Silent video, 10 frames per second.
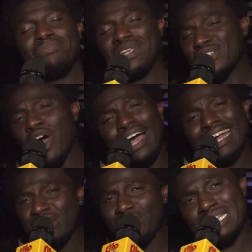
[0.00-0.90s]
the song
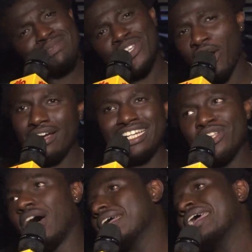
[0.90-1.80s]
I did with him is not, is
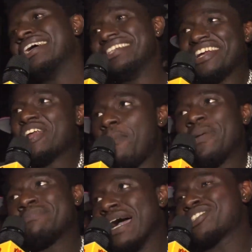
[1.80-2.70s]
not, they did not
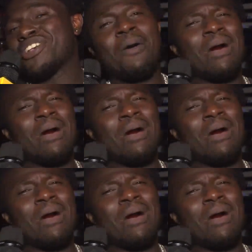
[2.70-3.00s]
pick my song,